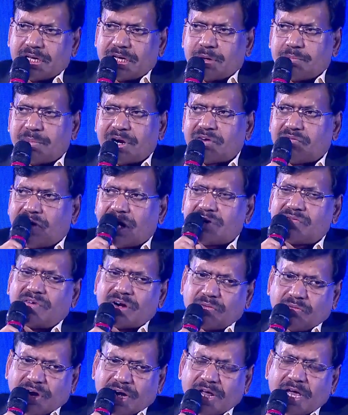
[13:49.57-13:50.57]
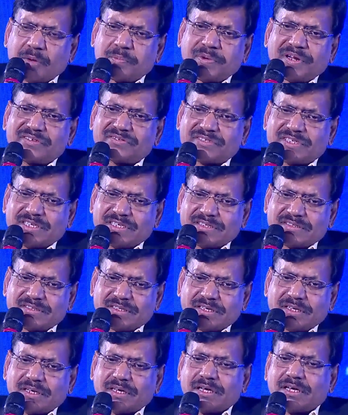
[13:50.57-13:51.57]
But what happens is,
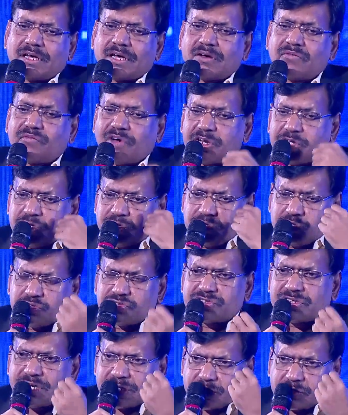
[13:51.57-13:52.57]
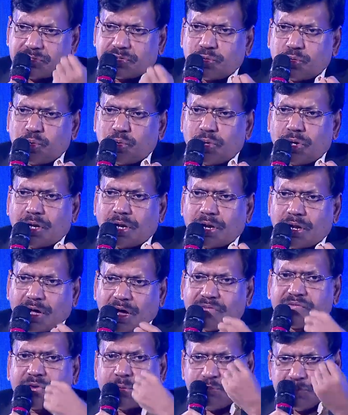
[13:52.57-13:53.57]
when you use a tool
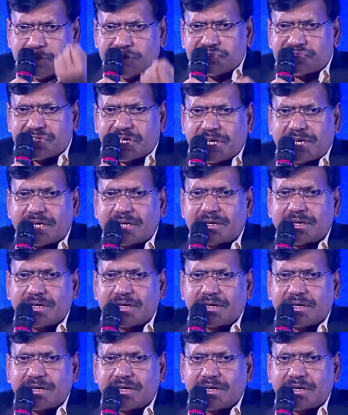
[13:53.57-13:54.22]
of a music,